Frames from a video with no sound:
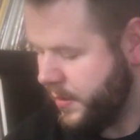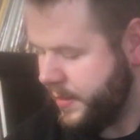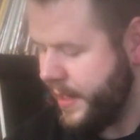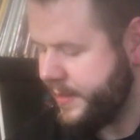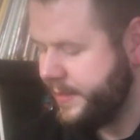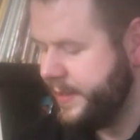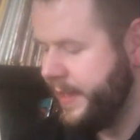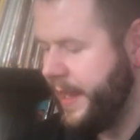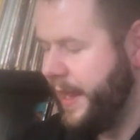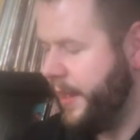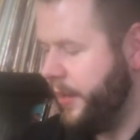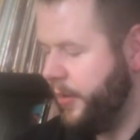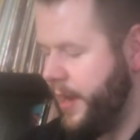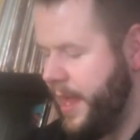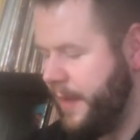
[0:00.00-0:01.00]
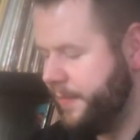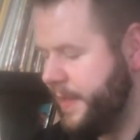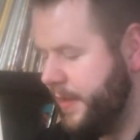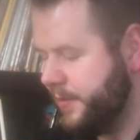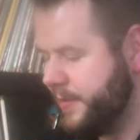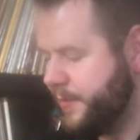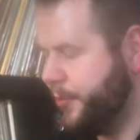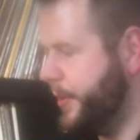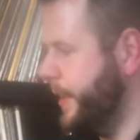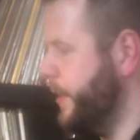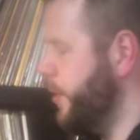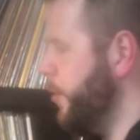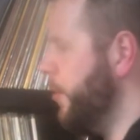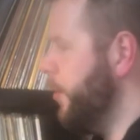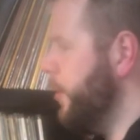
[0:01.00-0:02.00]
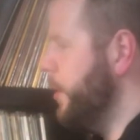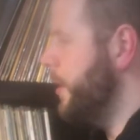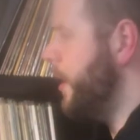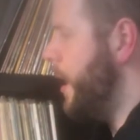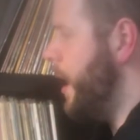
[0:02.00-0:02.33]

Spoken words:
next thing I grabbed that was pretty cool,